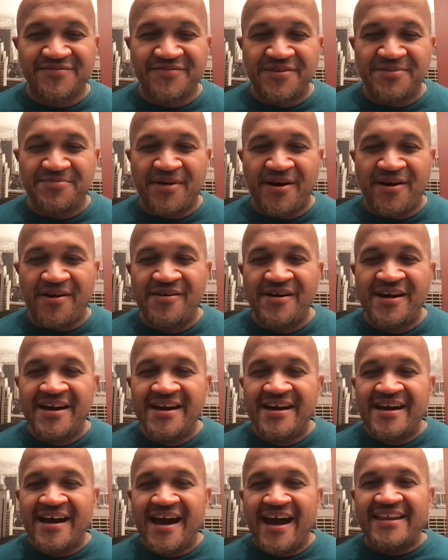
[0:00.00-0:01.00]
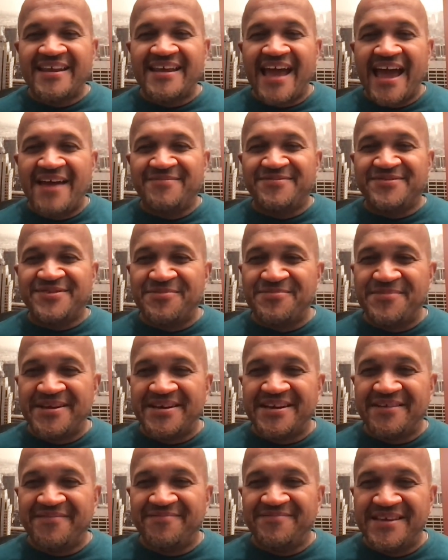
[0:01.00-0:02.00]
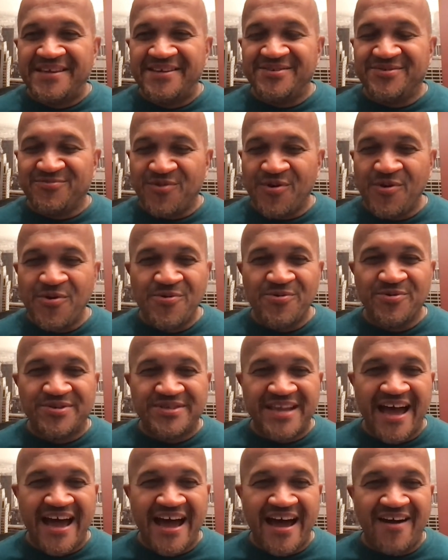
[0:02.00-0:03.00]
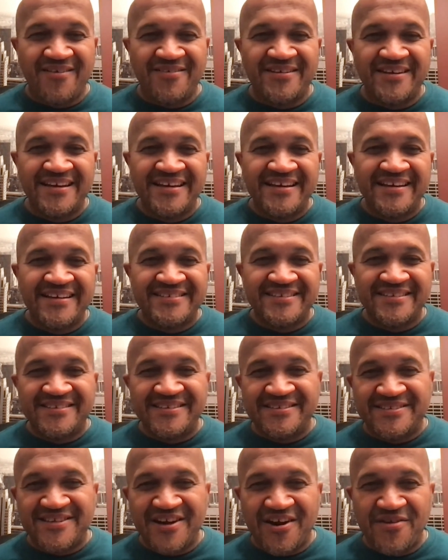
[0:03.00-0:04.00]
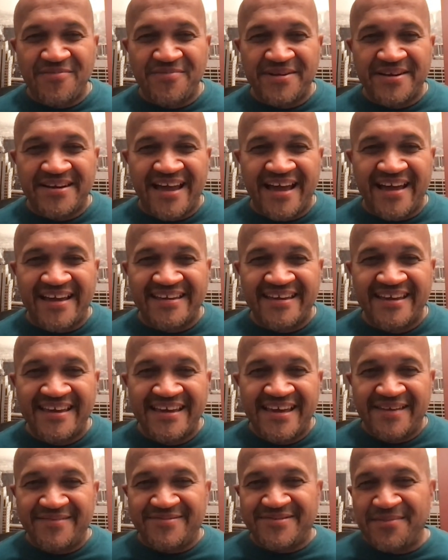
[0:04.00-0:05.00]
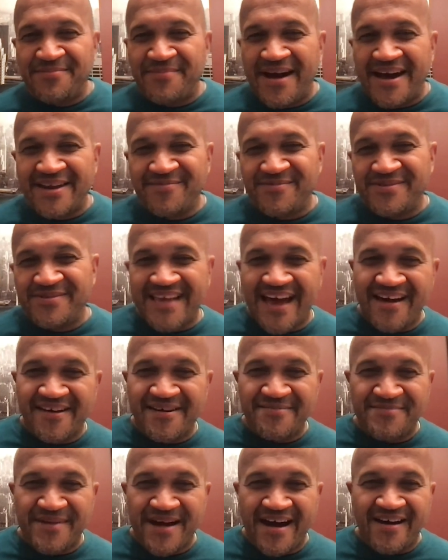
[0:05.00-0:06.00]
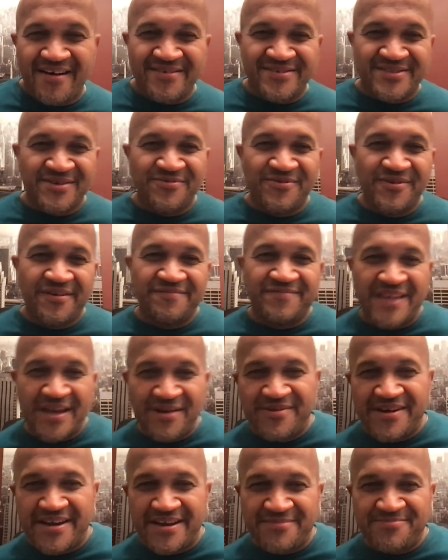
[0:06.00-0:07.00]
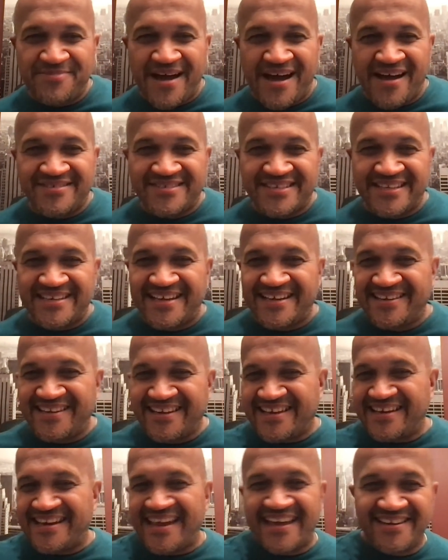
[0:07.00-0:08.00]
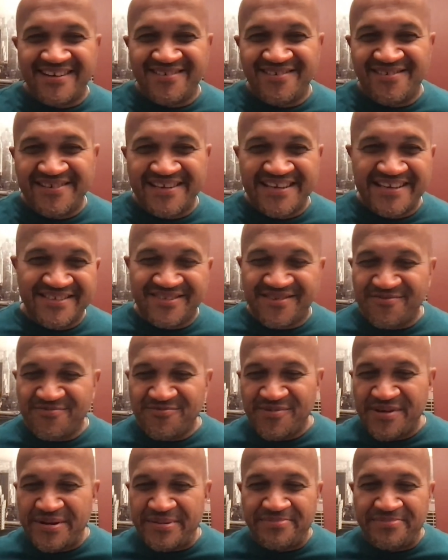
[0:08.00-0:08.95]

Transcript: football, how they have so many of these rules now to determine, like, if somebody was out of bounds or if they were in bounds, and they're looking at it on instant